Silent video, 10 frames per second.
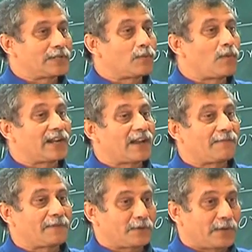took one and a
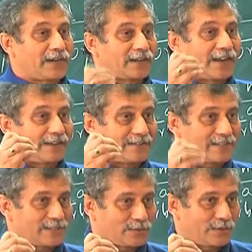half year to get correct
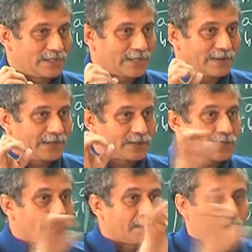results. So it's a, it
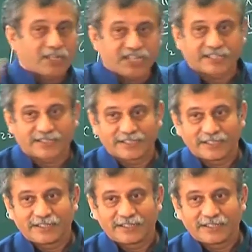was a big project.